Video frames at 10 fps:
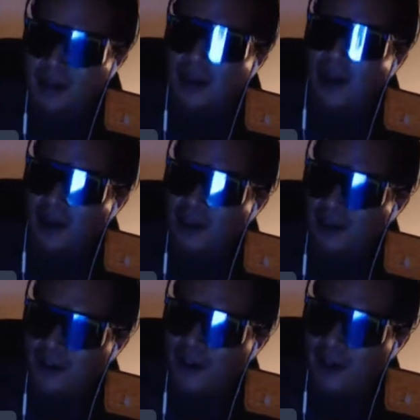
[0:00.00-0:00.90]
Are you
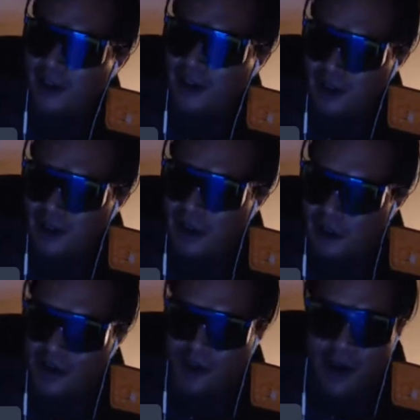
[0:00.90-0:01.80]
ready to
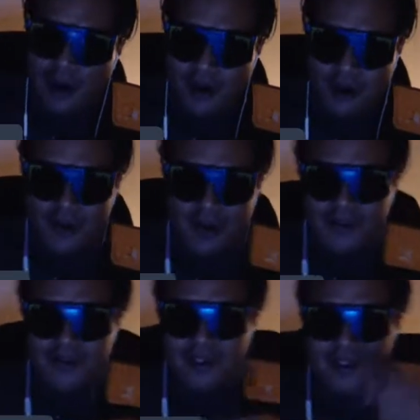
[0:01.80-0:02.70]
go? Are you ready
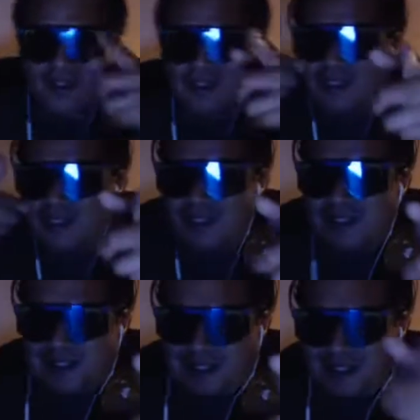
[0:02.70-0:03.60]
for this?
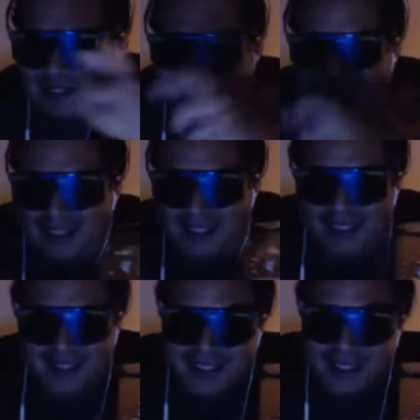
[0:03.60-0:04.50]

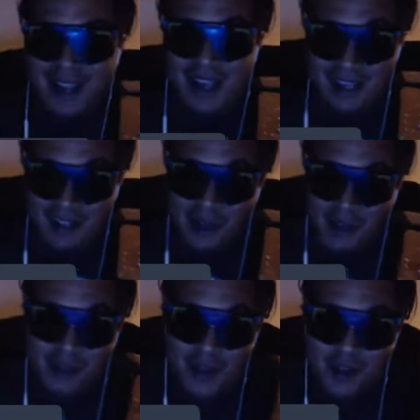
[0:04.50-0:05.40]
See,
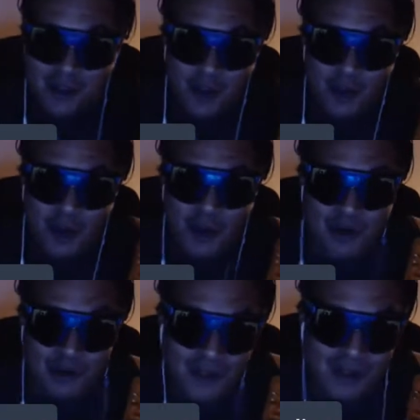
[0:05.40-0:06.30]
AEW has won me
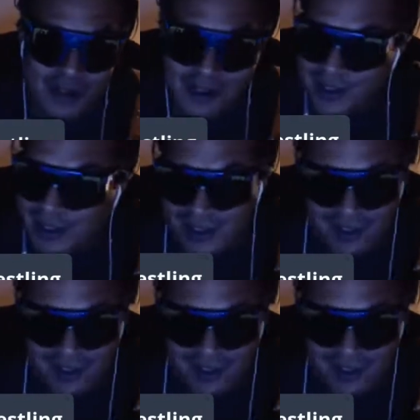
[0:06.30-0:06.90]
over tonight,